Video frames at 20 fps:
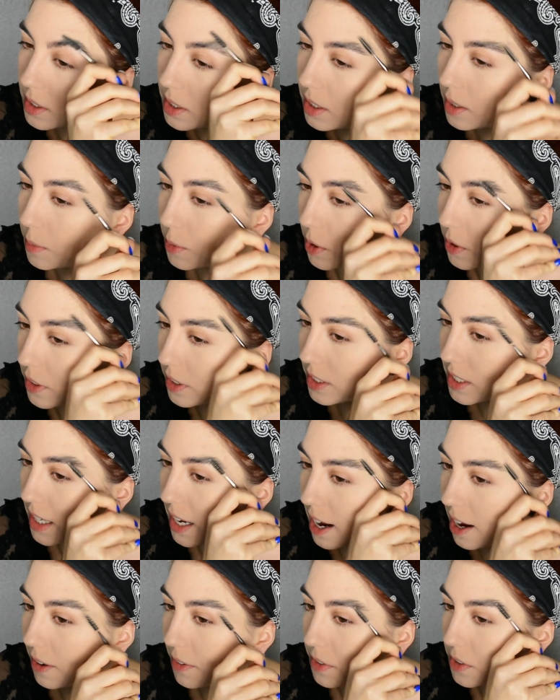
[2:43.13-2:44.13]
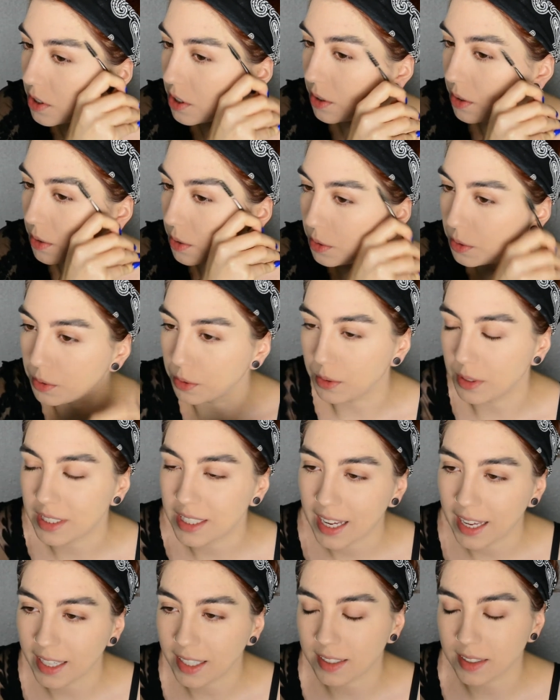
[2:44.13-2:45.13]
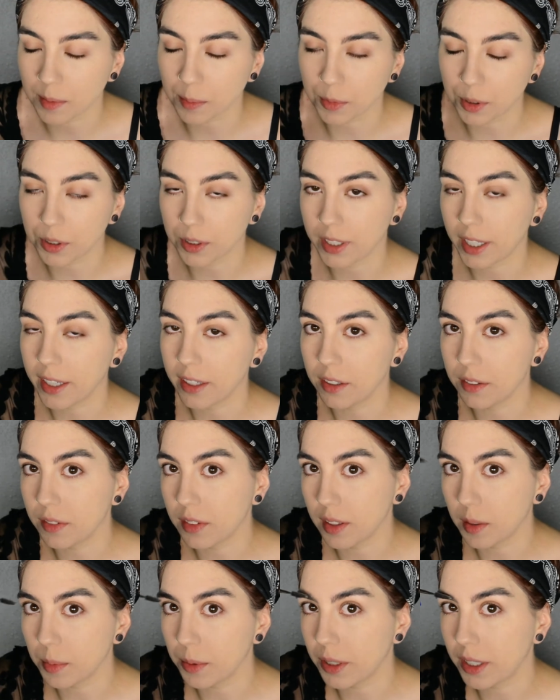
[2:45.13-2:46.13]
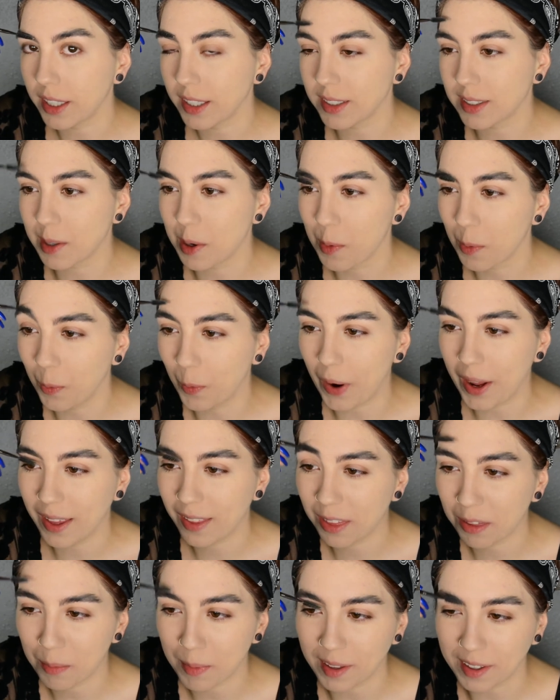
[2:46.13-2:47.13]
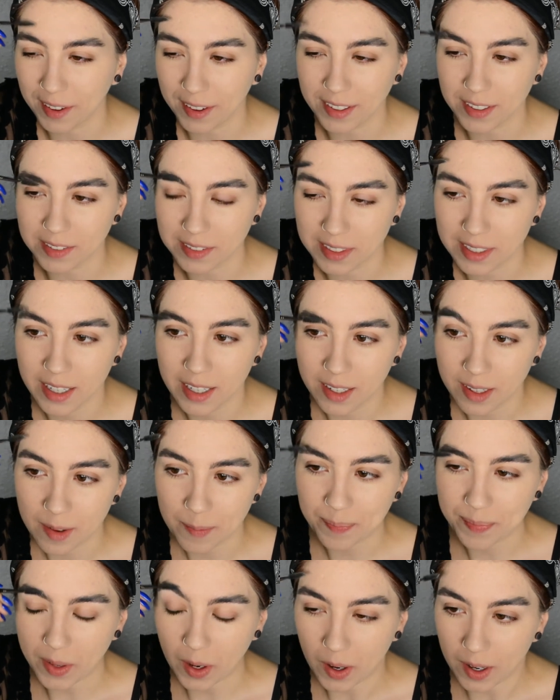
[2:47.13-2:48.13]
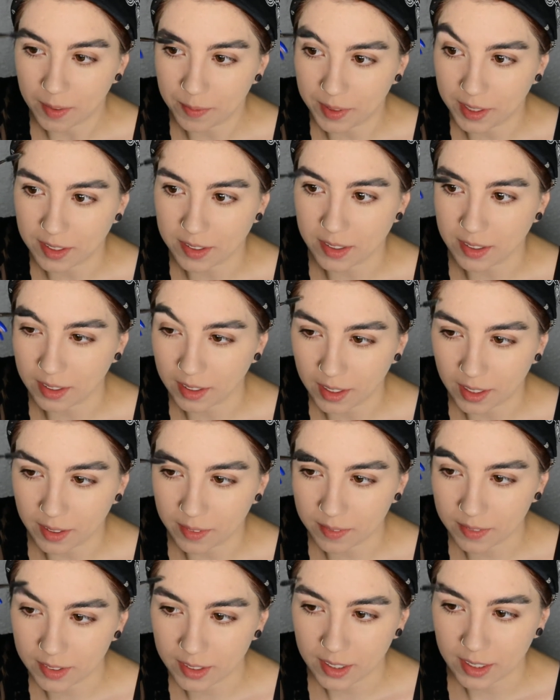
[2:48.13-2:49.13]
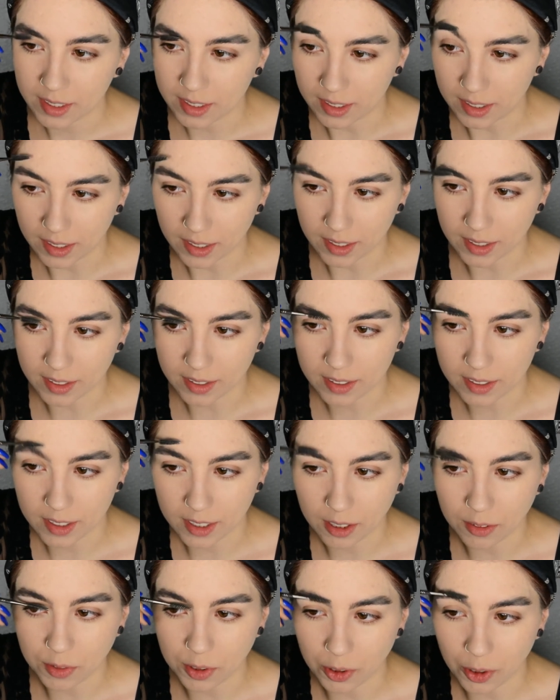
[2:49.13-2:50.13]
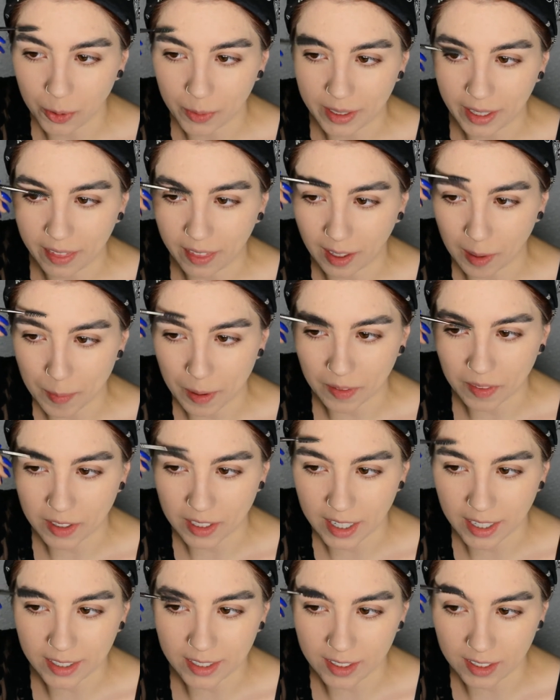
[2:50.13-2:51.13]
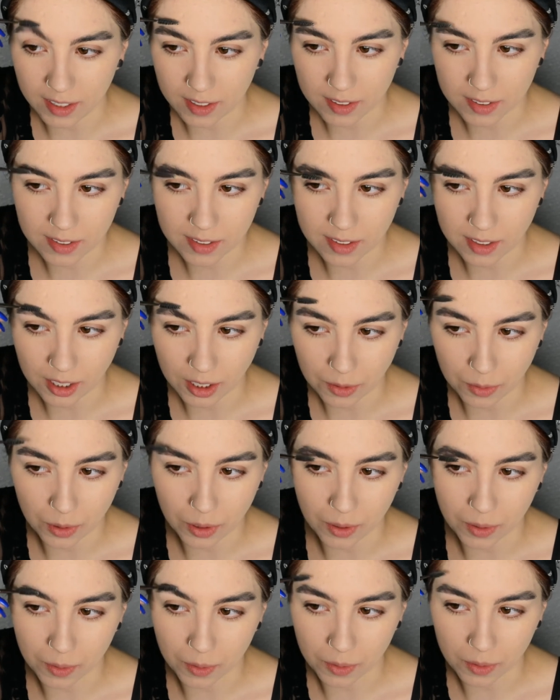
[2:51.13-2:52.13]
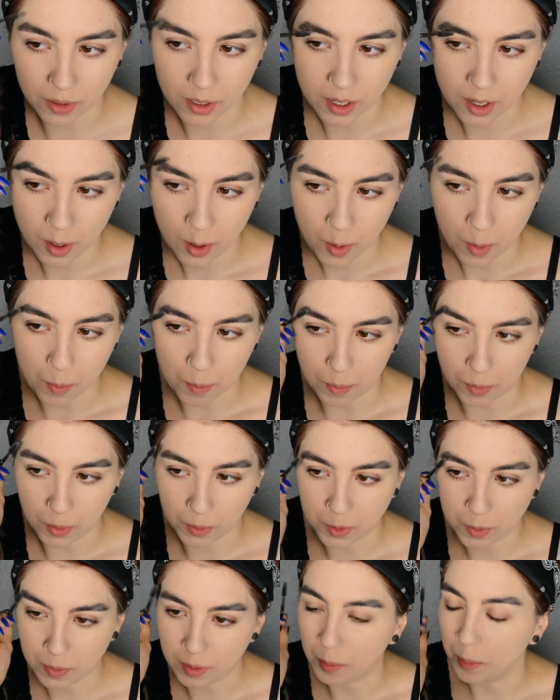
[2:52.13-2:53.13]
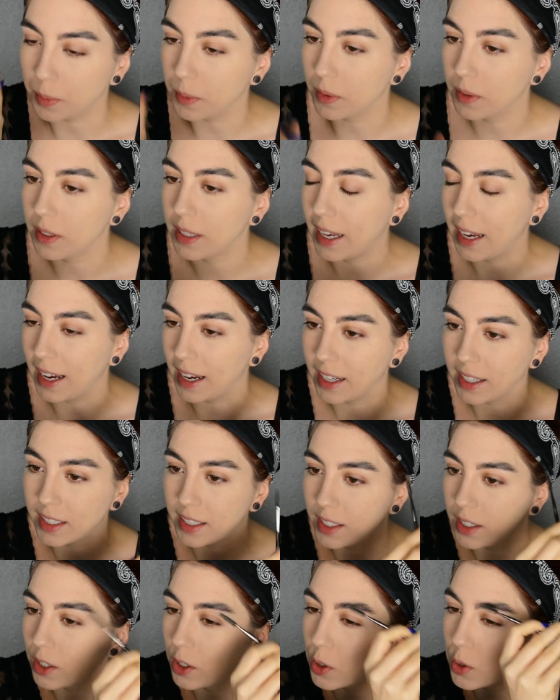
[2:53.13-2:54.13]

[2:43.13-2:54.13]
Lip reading: am going to have to take some creative liberties with because obviously if you know anything about the 90s, you know most people had